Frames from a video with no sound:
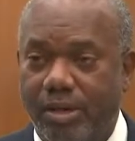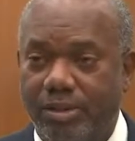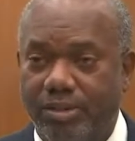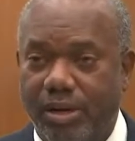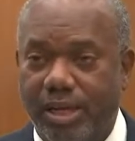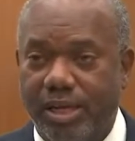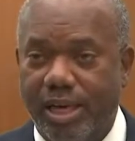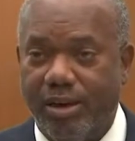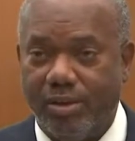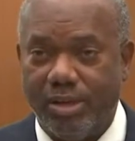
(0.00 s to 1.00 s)
to try to
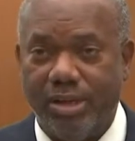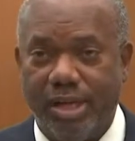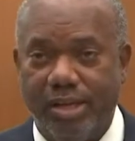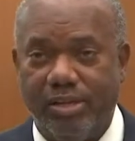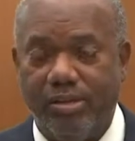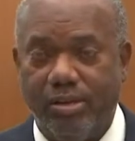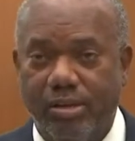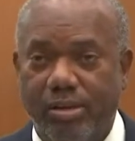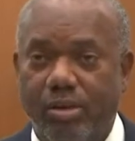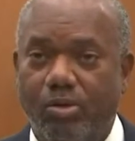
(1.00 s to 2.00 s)
calculate
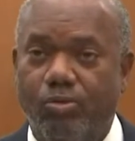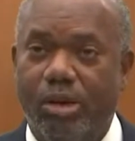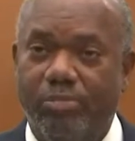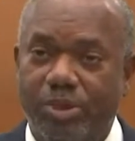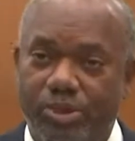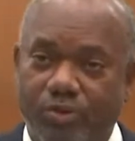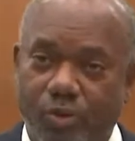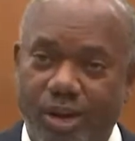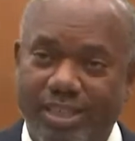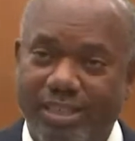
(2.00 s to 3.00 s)
what Mr.
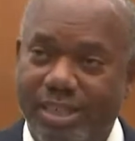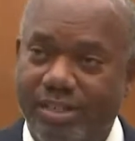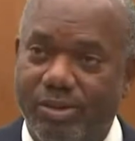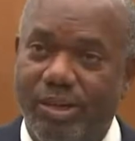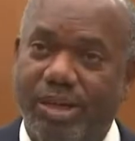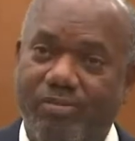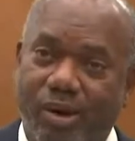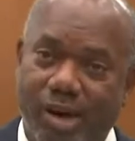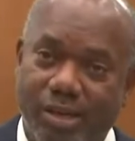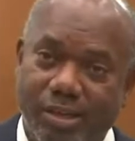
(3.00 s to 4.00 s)
Floyd's either lung
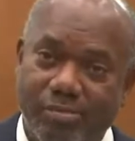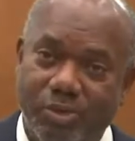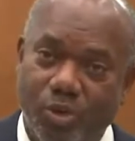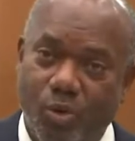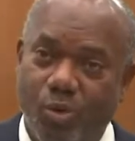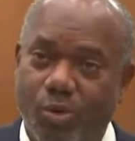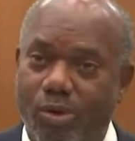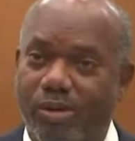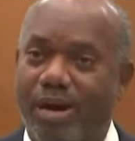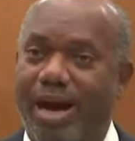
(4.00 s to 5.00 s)
volumes
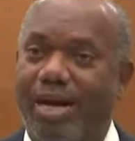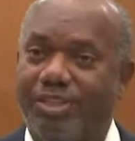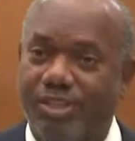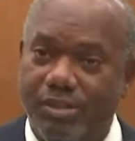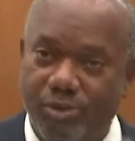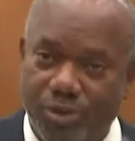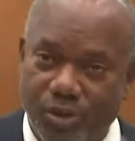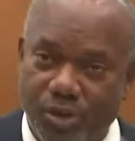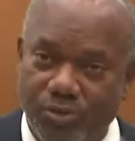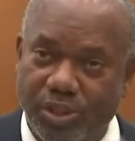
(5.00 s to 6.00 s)
or oxygen
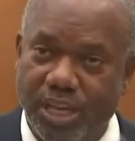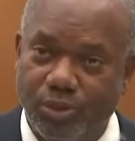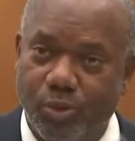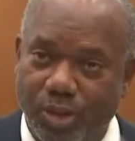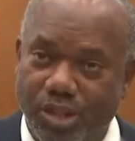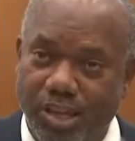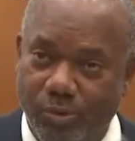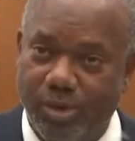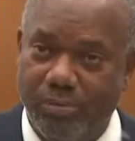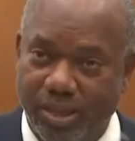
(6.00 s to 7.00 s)
reserves or that sort of thing
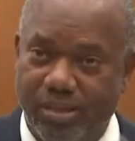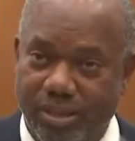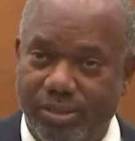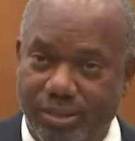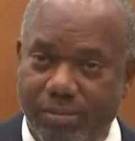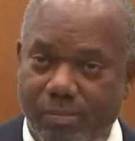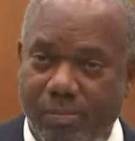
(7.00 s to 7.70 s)
would have been, is it?